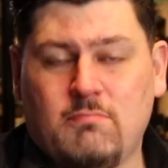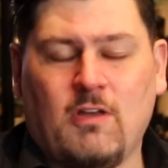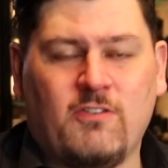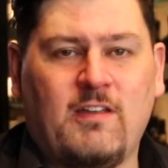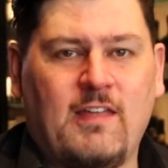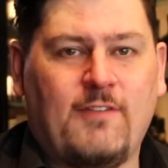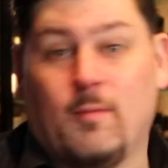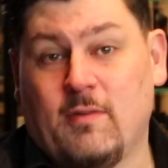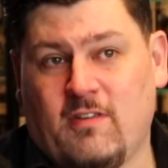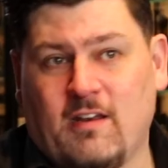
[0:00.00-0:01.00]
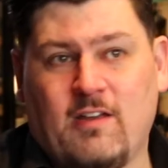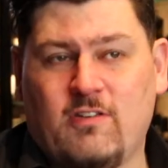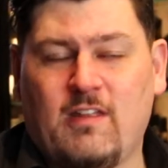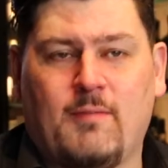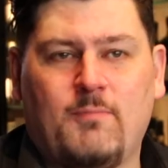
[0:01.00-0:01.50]
I'll see you there. If you're coming to Sunday, I'll
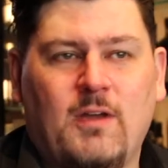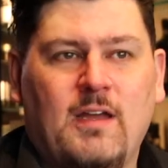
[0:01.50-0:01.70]
see you there.